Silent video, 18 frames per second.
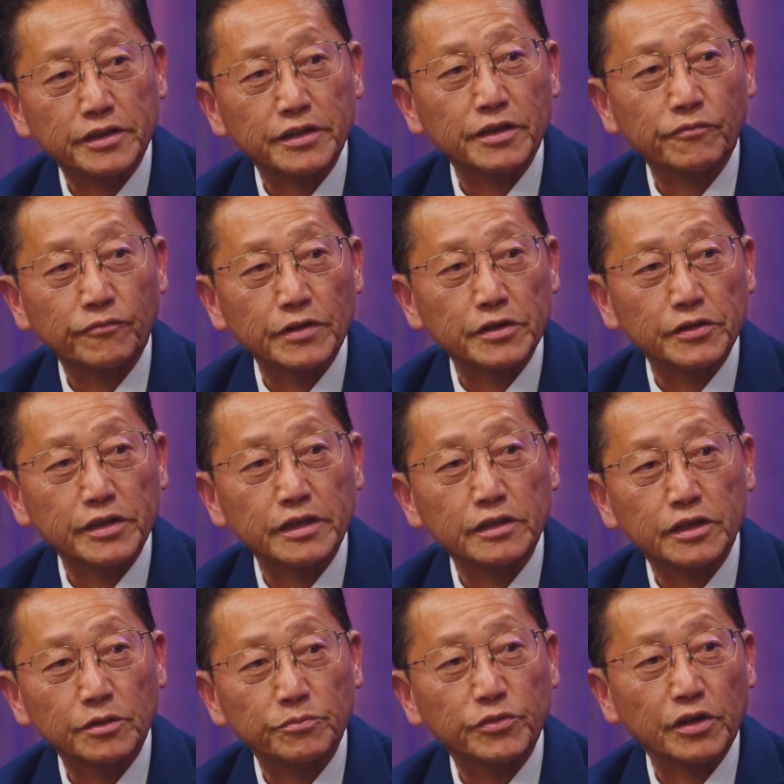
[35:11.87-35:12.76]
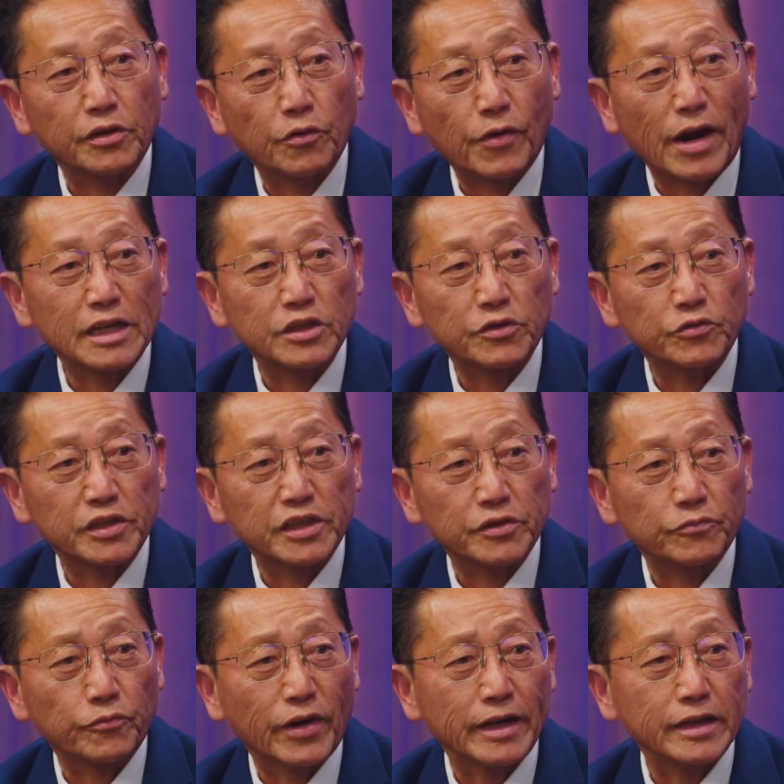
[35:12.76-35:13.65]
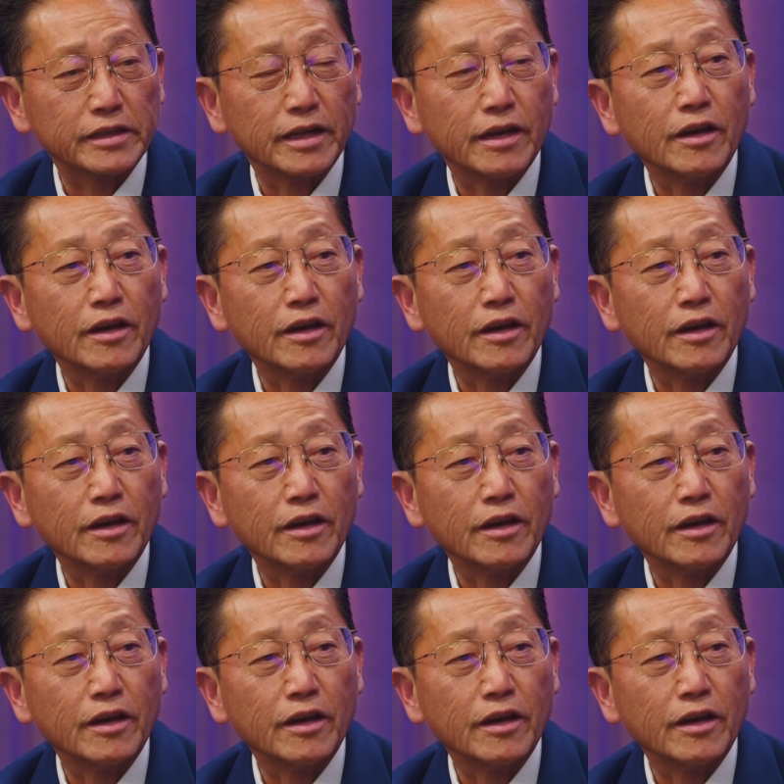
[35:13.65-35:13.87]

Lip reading: difference in terms of graduation rate